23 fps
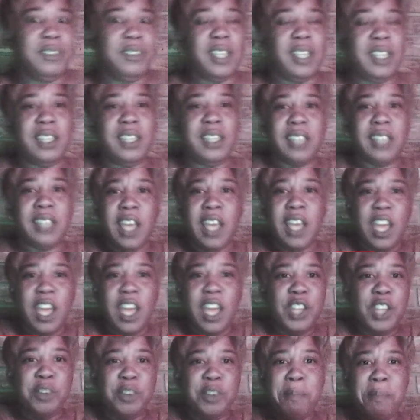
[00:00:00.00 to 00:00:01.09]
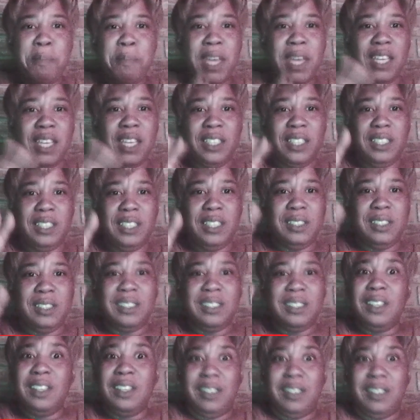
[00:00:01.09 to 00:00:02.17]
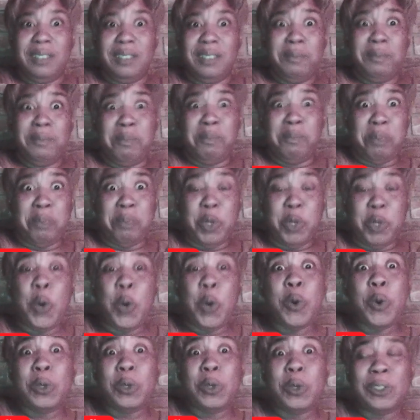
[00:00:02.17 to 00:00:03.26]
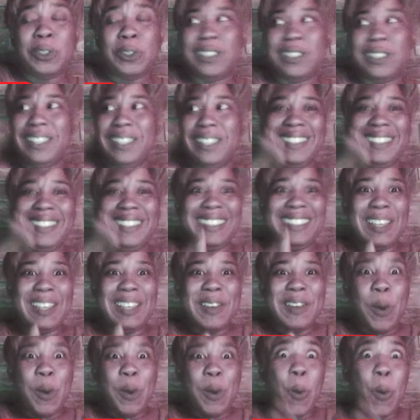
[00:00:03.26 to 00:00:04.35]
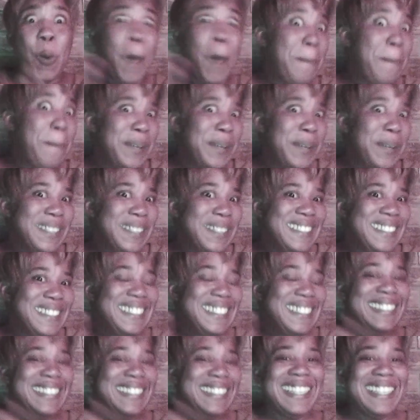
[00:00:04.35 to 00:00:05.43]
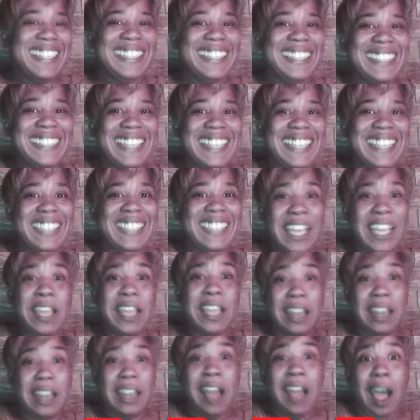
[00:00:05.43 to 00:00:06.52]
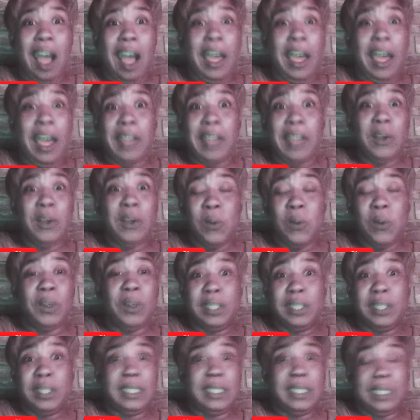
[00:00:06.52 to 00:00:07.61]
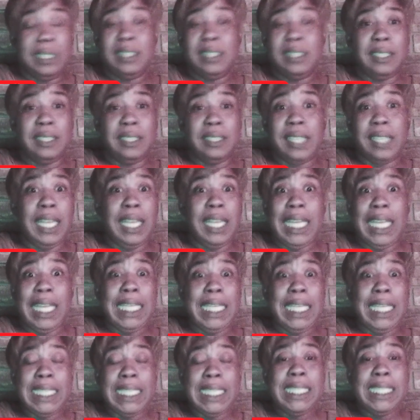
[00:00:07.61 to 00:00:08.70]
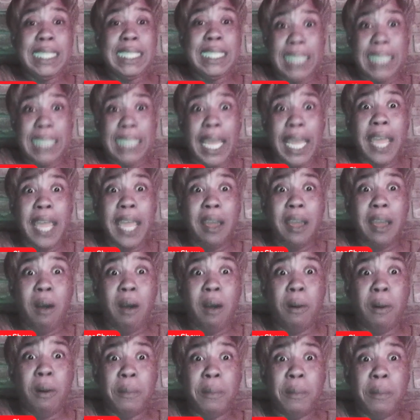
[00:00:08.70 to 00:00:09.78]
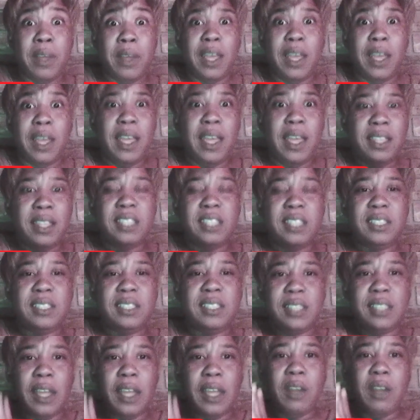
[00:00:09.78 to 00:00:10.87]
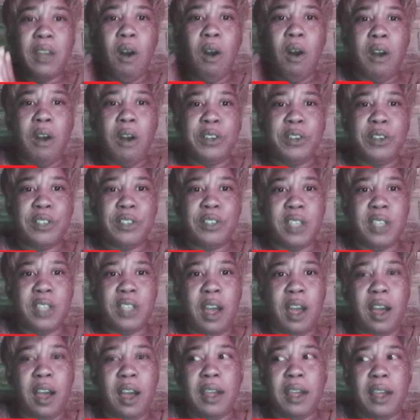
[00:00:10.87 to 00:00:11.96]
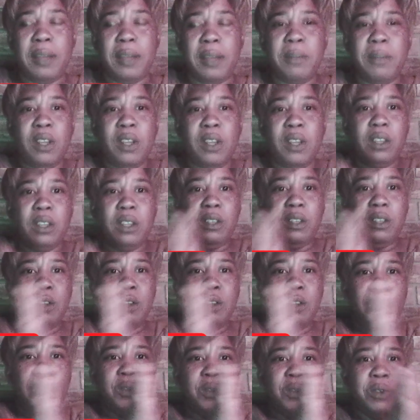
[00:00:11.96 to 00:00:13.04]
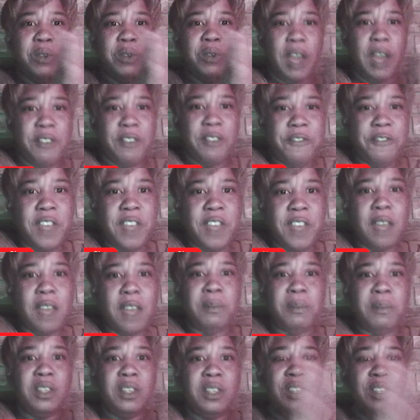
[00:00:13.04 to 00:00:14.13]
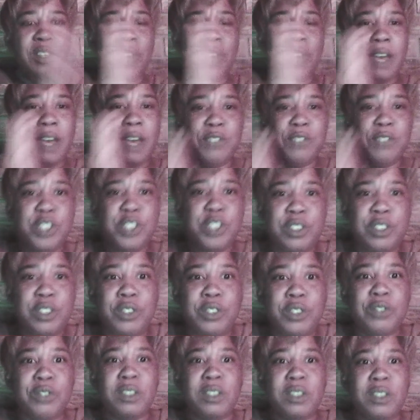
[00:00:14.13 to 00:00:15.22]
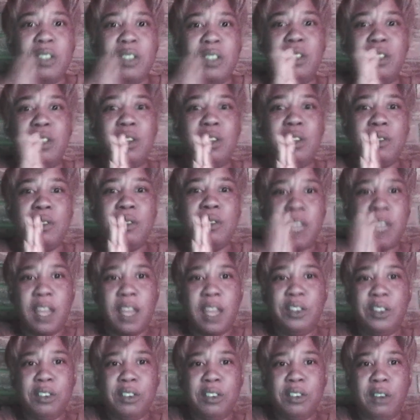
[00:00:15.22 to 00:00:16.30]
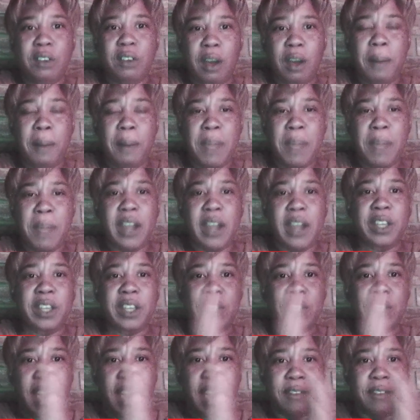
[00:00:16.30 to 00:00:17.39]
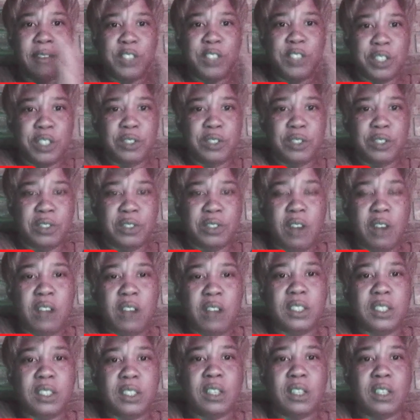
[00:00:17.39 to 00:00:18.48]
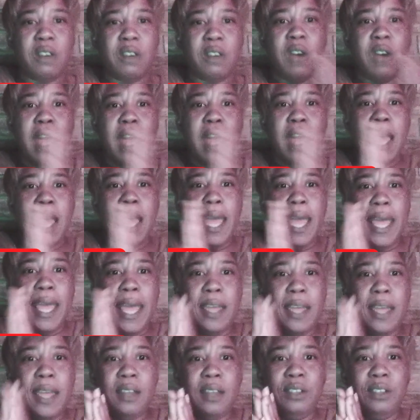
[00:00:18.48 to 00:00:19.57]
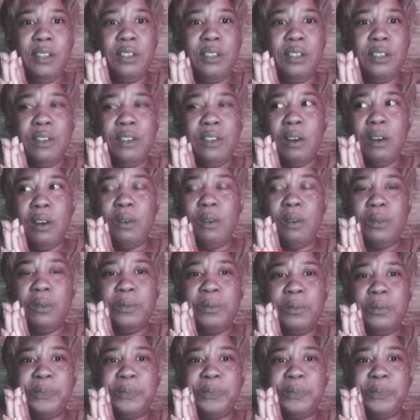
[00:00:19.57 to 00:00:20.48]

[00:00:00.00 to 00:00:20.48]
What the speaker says: things and you're making these tools, these weapons and things like that. And I was just like, damn. And this is like on your time. You know, you have a family, you have children. You know, Dan, you're married, you have children also. And, you know,